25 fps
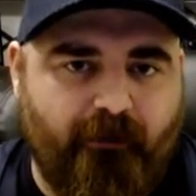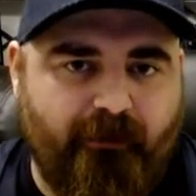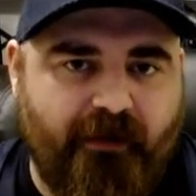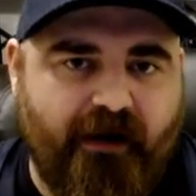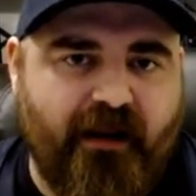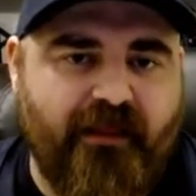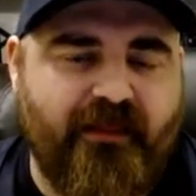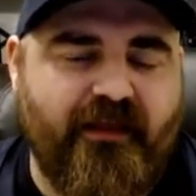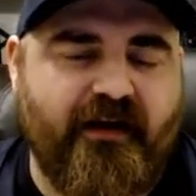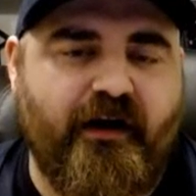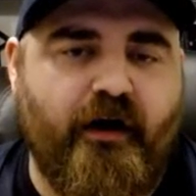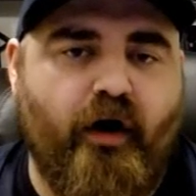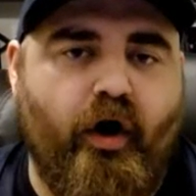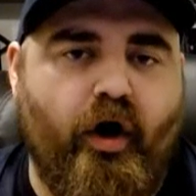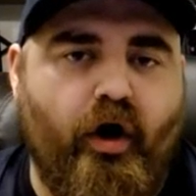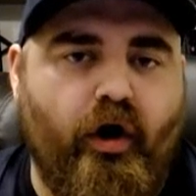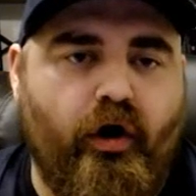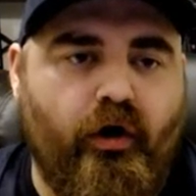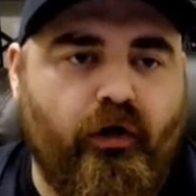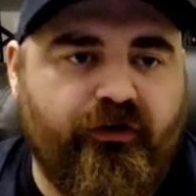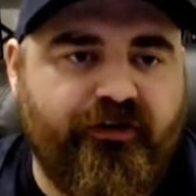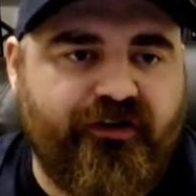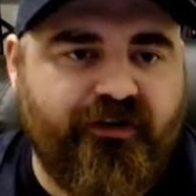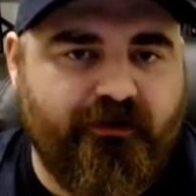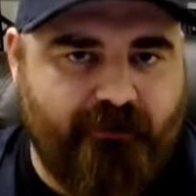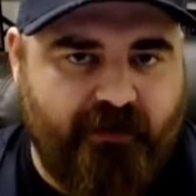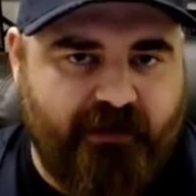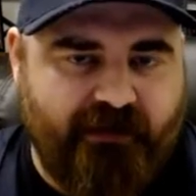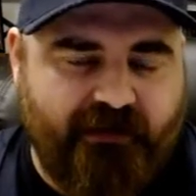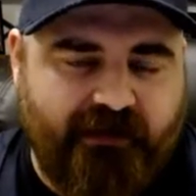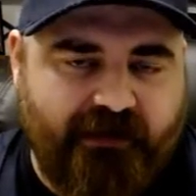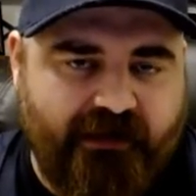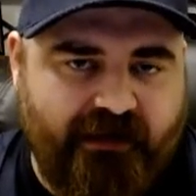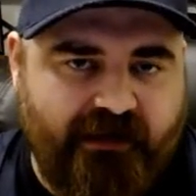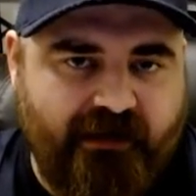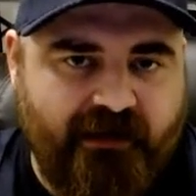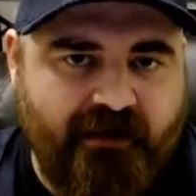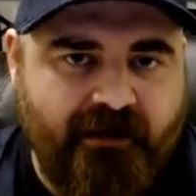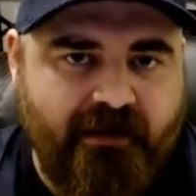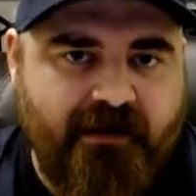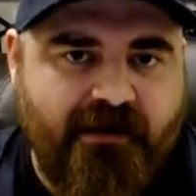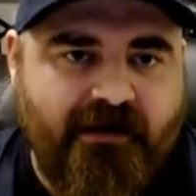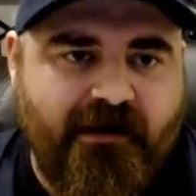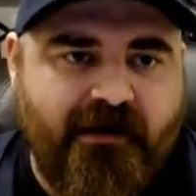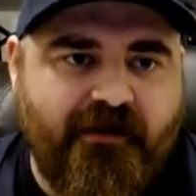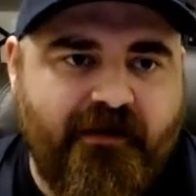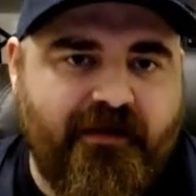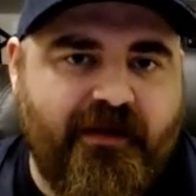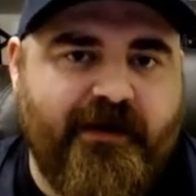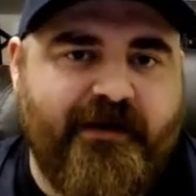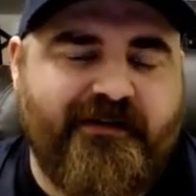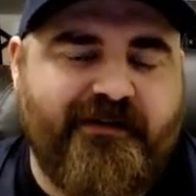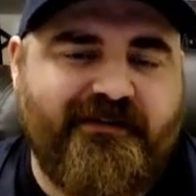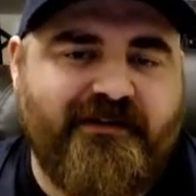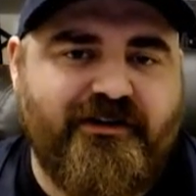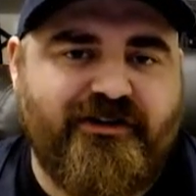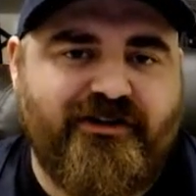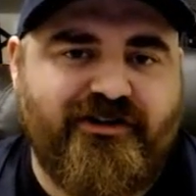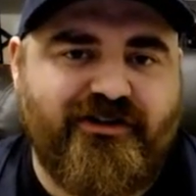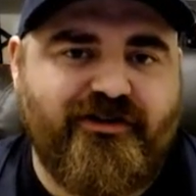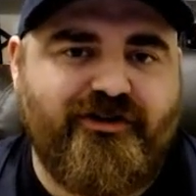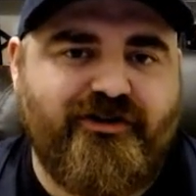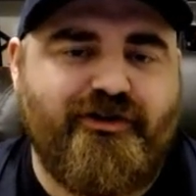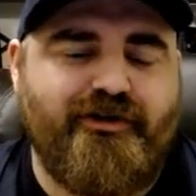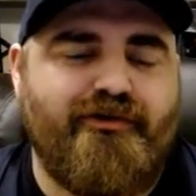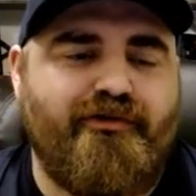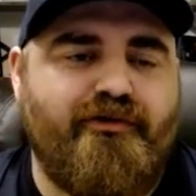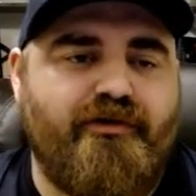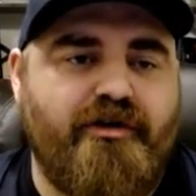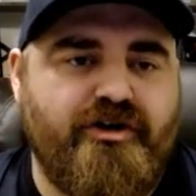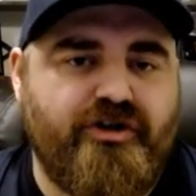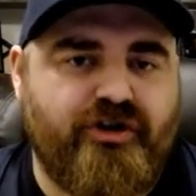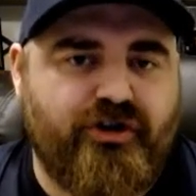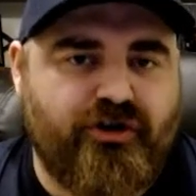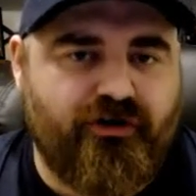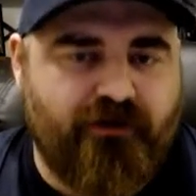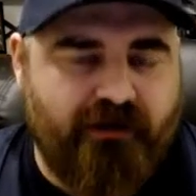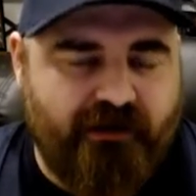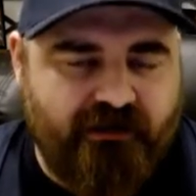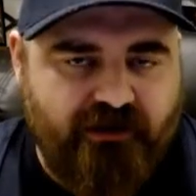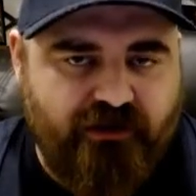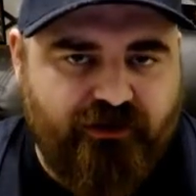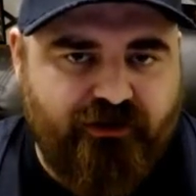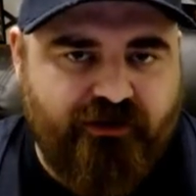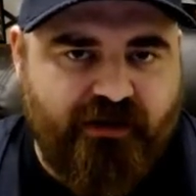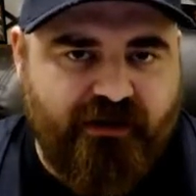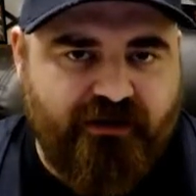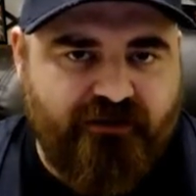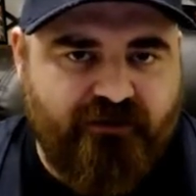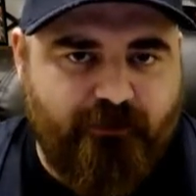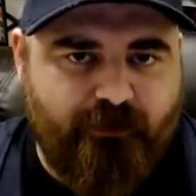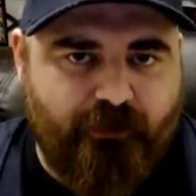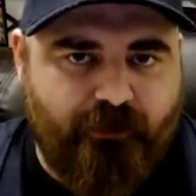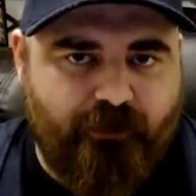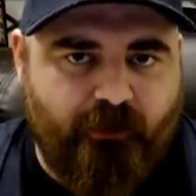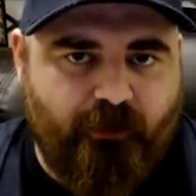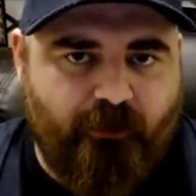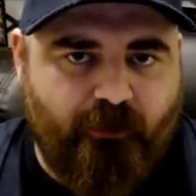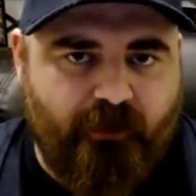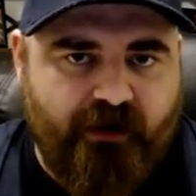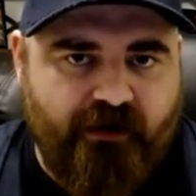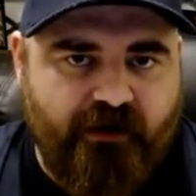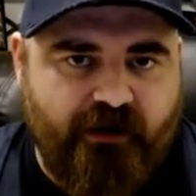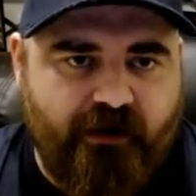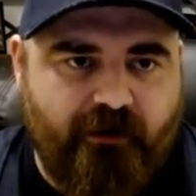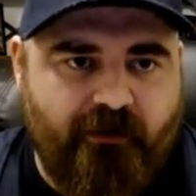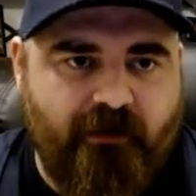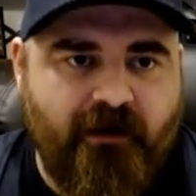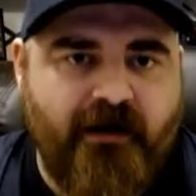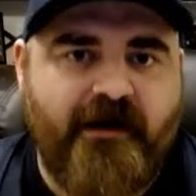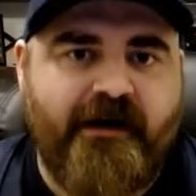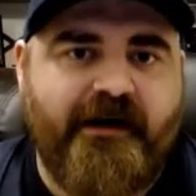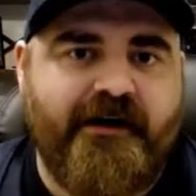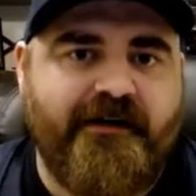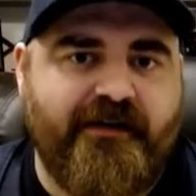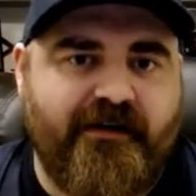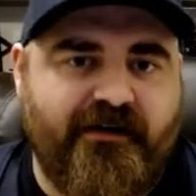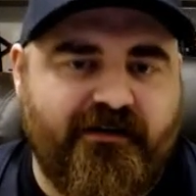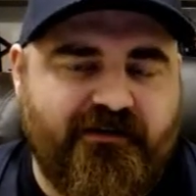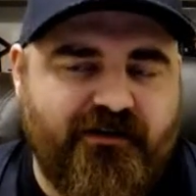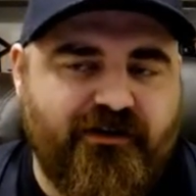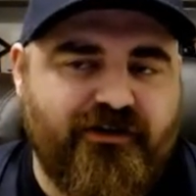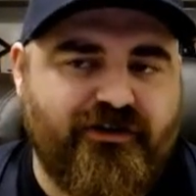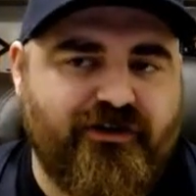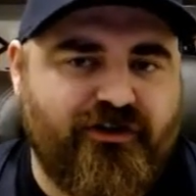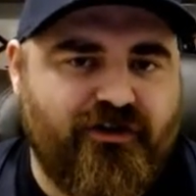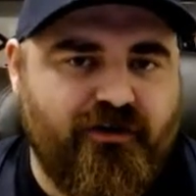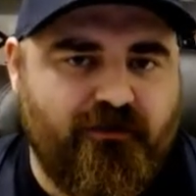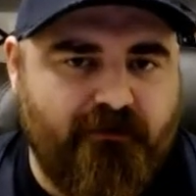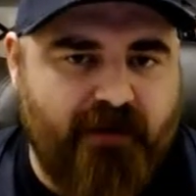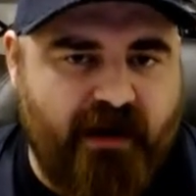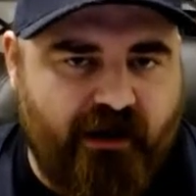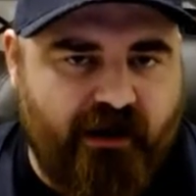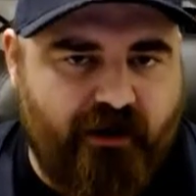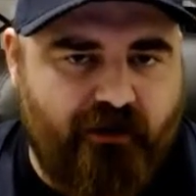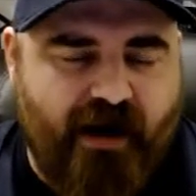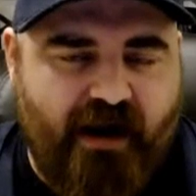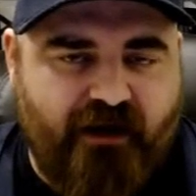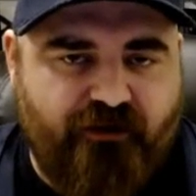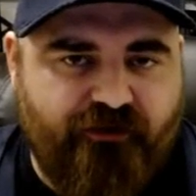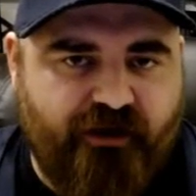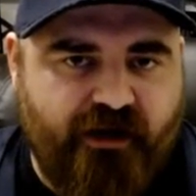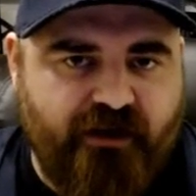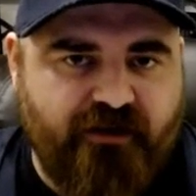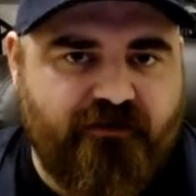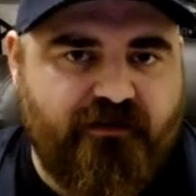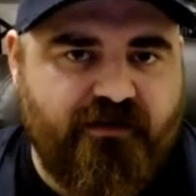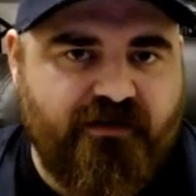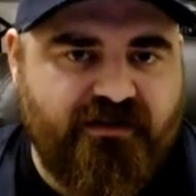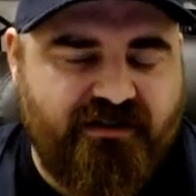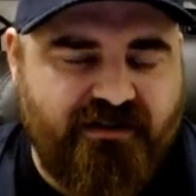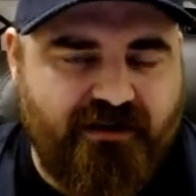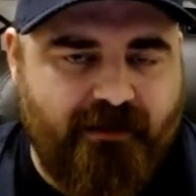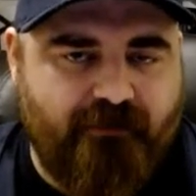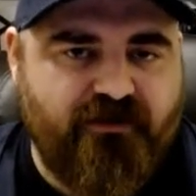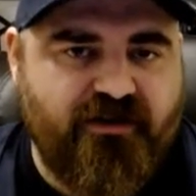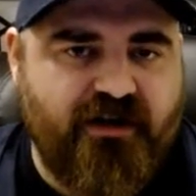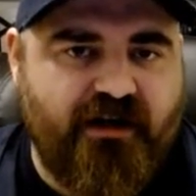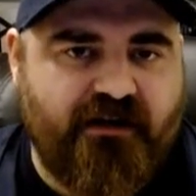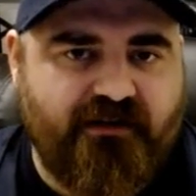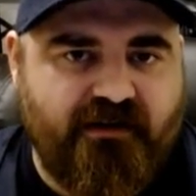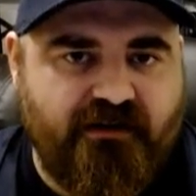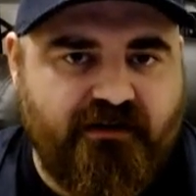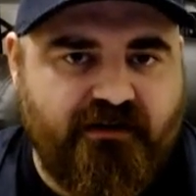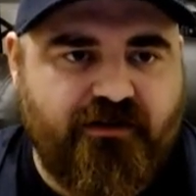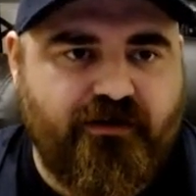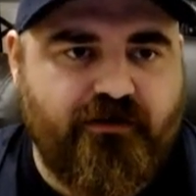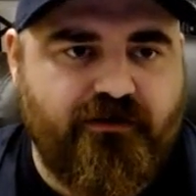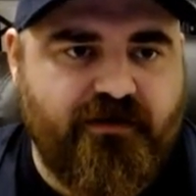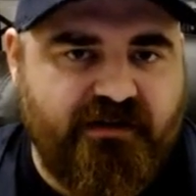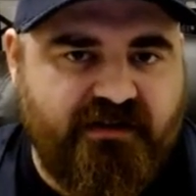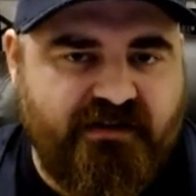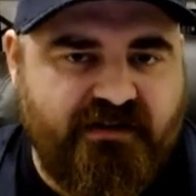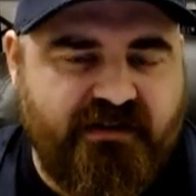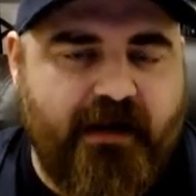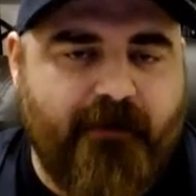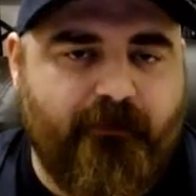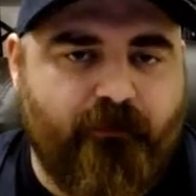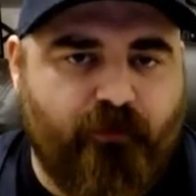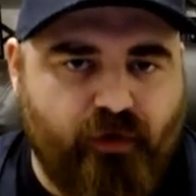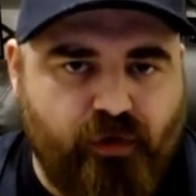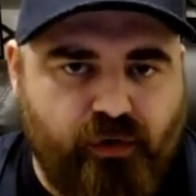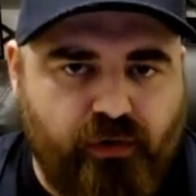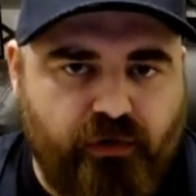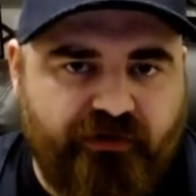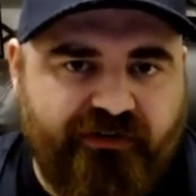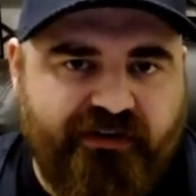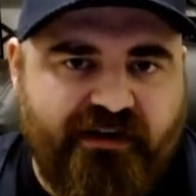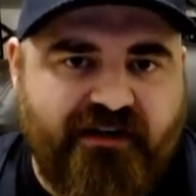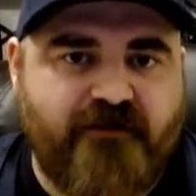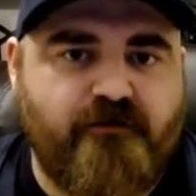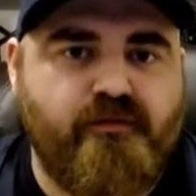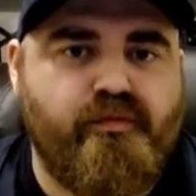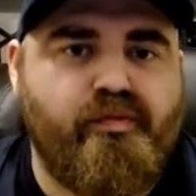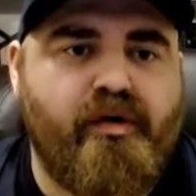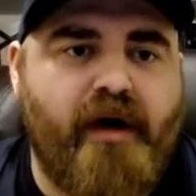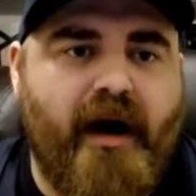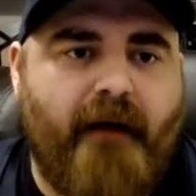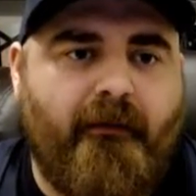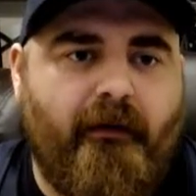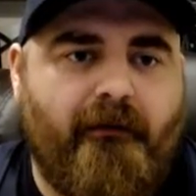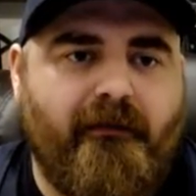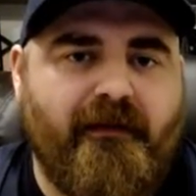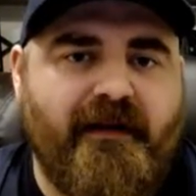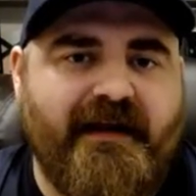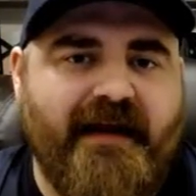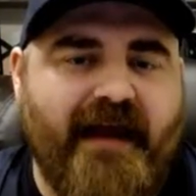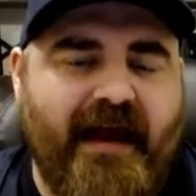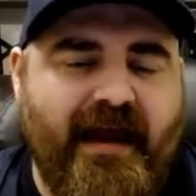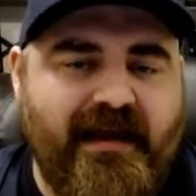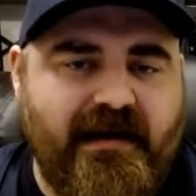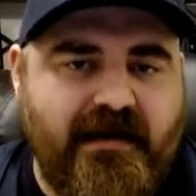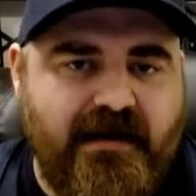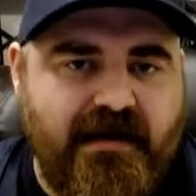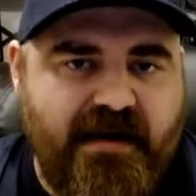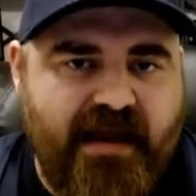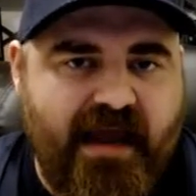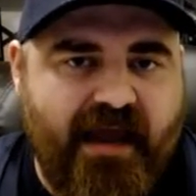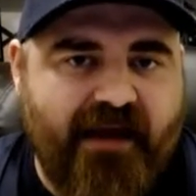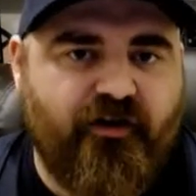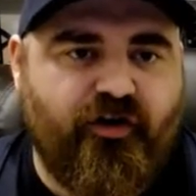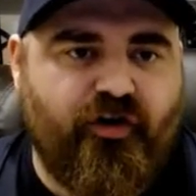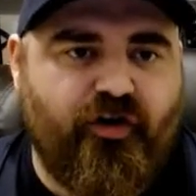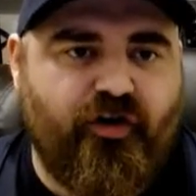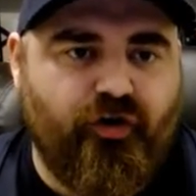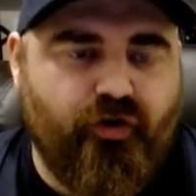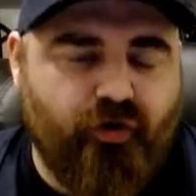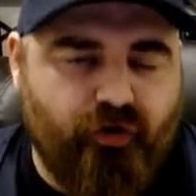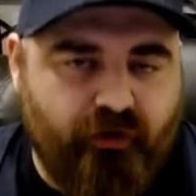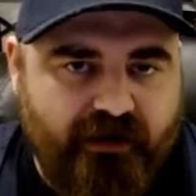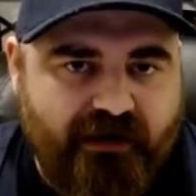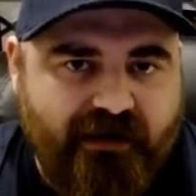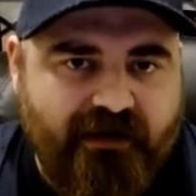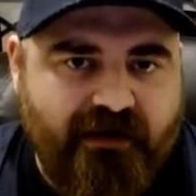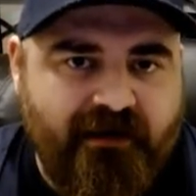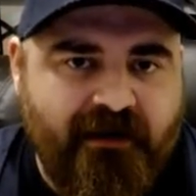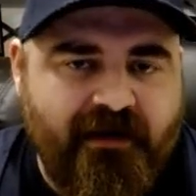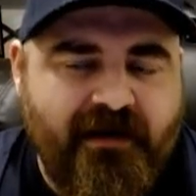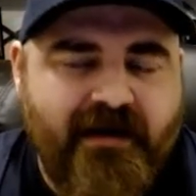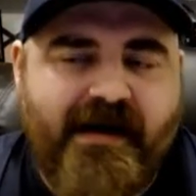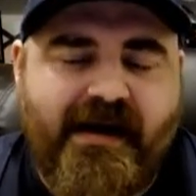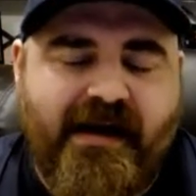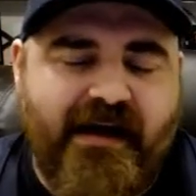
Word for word: But I think ultimately, the decision to shrink the transfer portal window, the decision to make grad transfers subjected to the same rules is probably a net good.